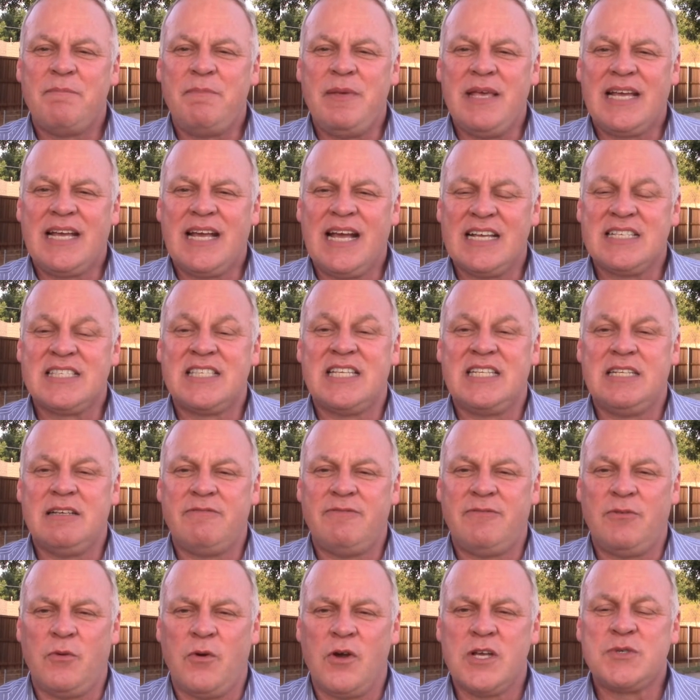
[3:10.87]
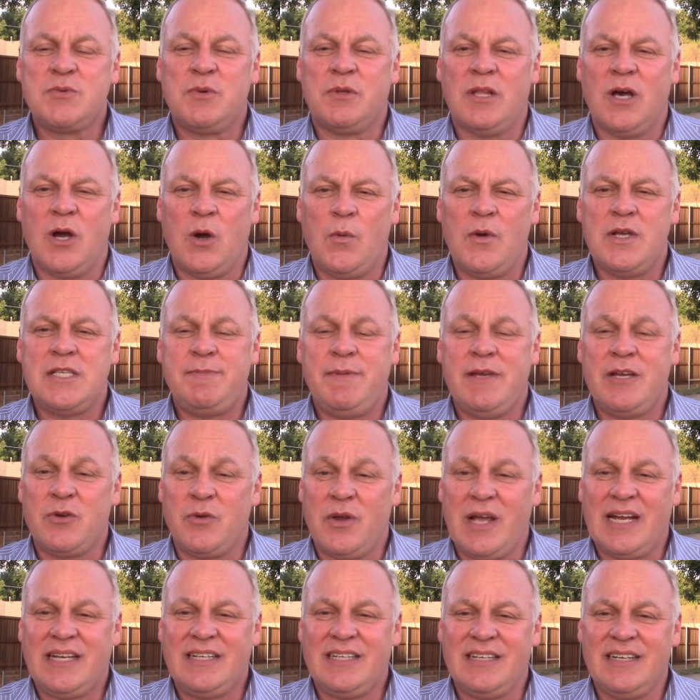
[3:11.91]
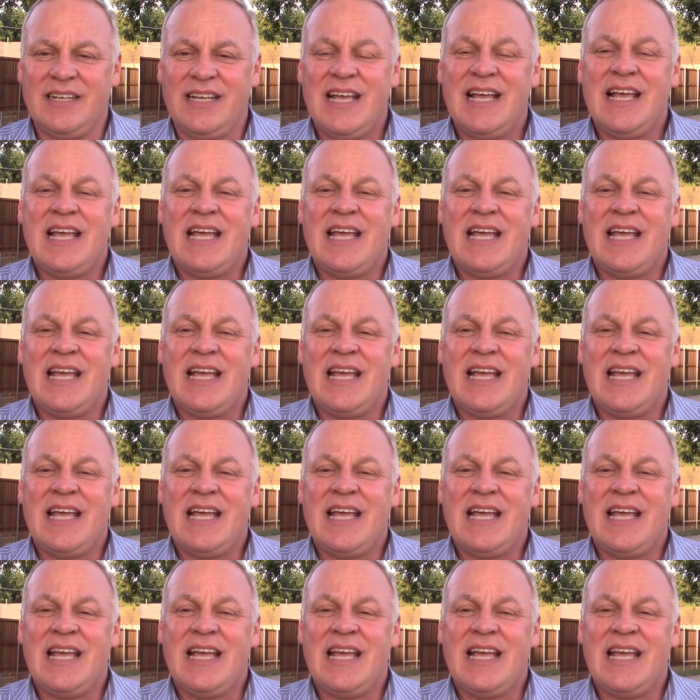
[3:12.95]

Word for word: Because the divorce will always be granted.